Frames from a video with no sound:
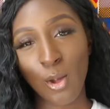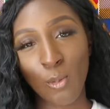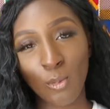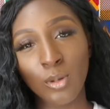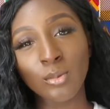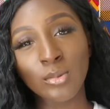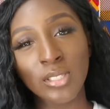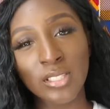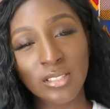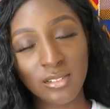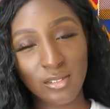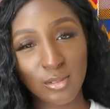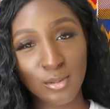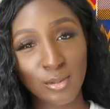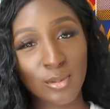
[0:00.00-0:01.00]
what we can
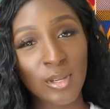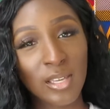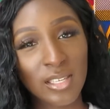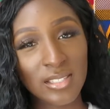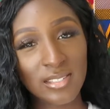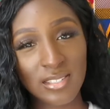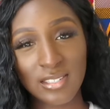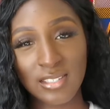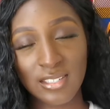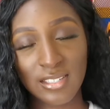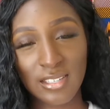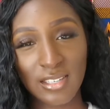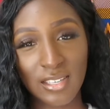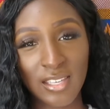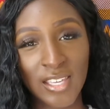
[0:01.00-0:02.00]
do
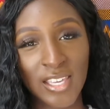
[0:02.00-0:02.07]
to